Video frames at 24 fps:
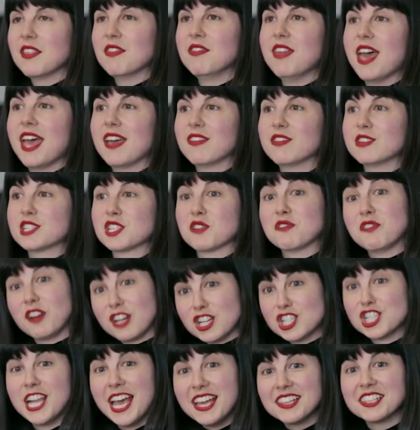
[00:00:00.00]
that there's a
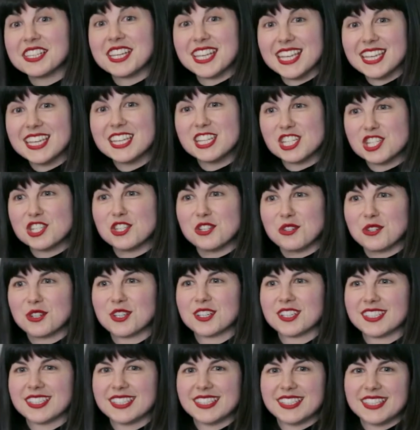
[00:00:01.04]
functionality issue.
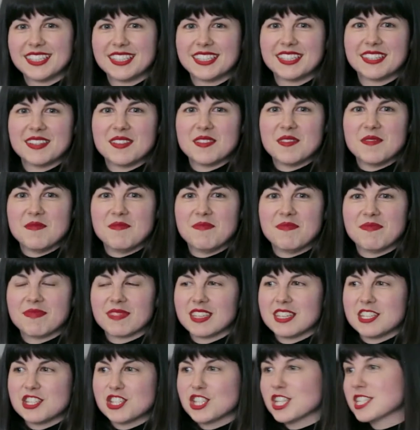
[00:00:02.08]

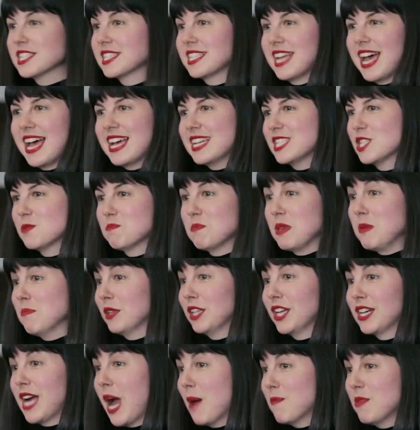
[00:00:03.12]
Just as
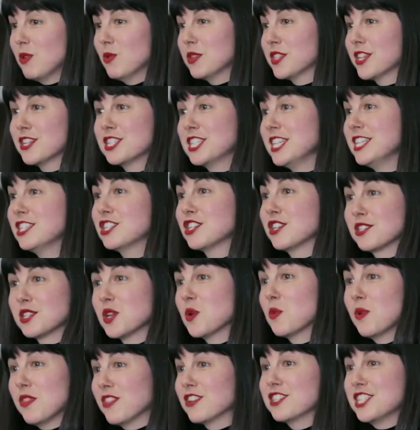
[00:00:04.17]
people are happy with their teachers
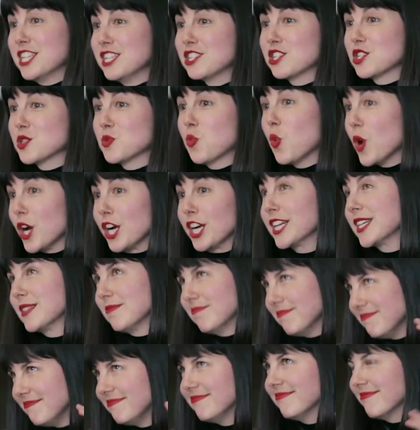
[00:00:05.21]
when their teachers work,
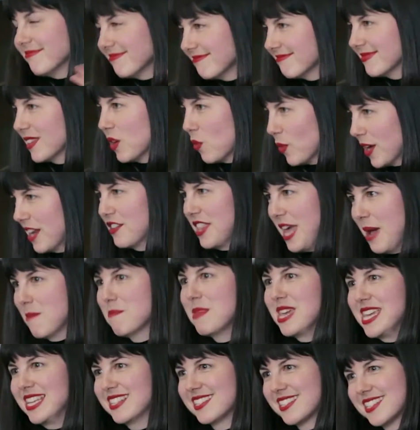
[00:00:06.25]
whatever that
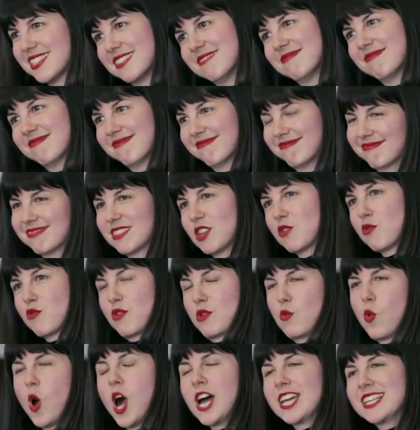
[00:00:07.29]
means.
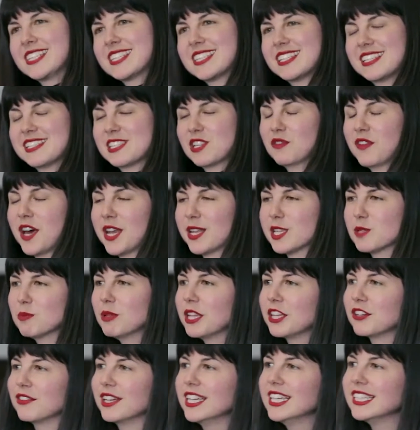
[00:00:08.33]
Rewind to Silvana's
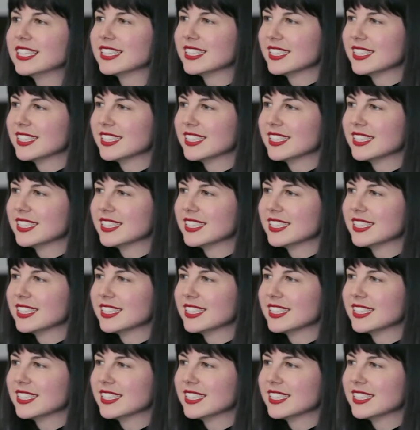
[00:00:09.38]
plenary.